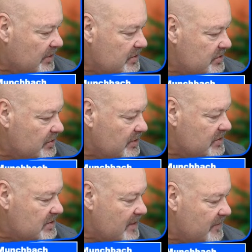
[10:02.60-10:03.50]

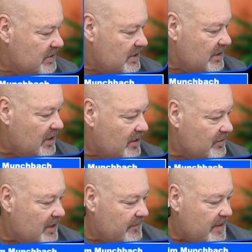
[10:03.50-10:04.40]
insurance
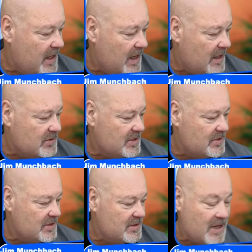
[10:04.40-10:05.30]
1700. If that house
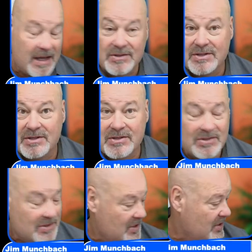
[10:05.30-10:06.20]
is in
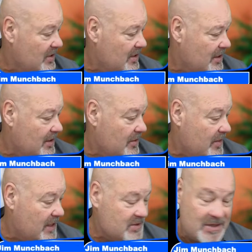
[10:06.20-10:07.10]
Texas,
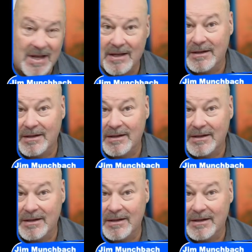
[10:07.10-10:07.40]
that's not